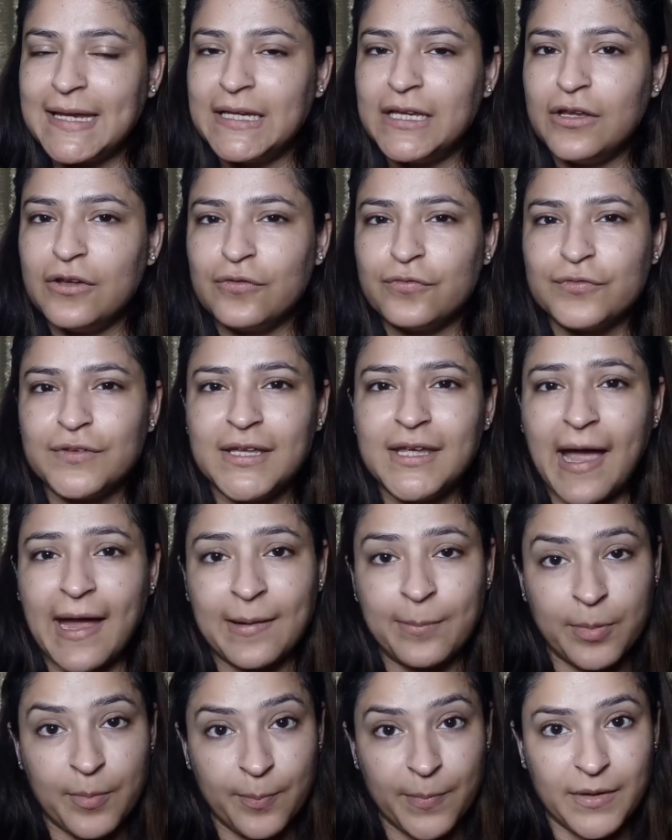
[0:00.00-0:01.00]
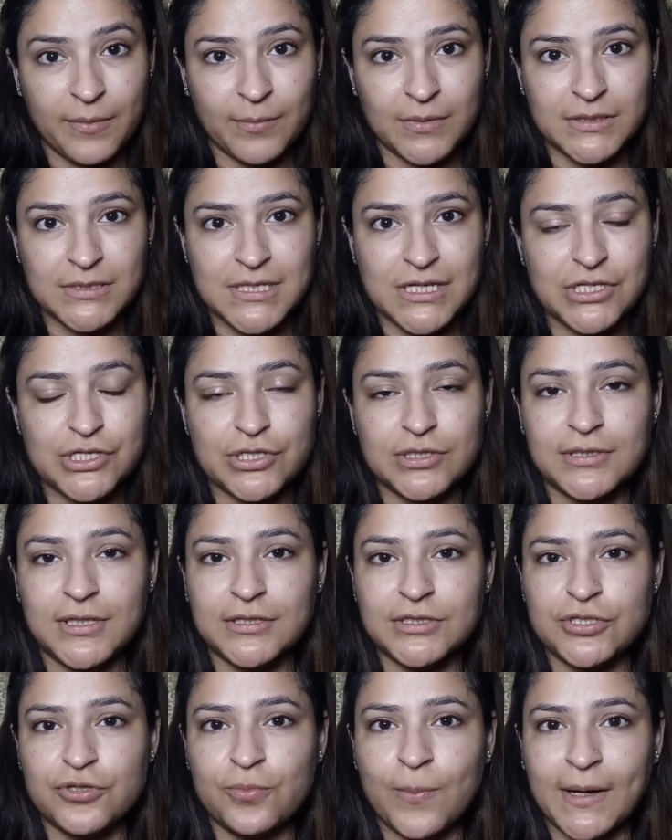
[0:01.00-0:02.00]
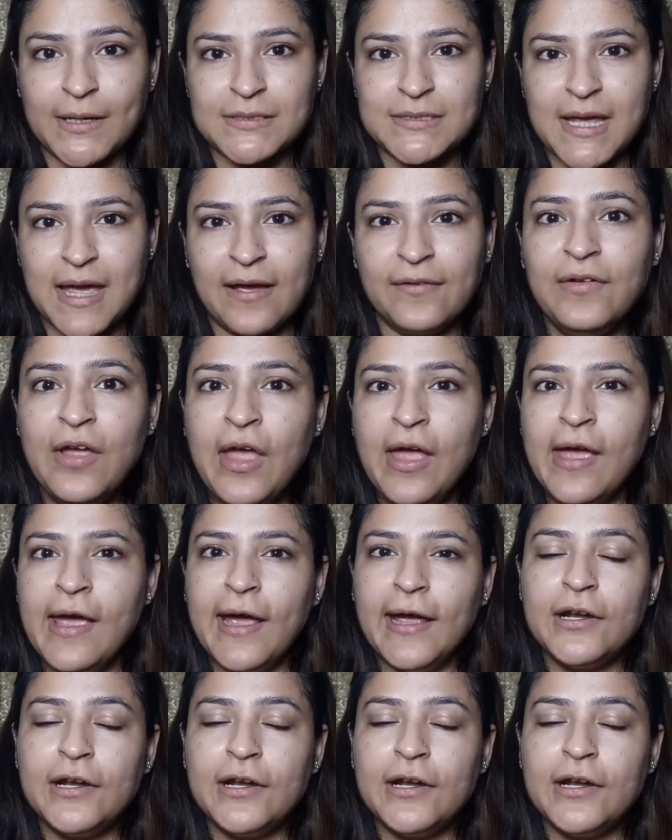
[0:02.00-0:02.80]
any of the hyperpigmentation that you might have,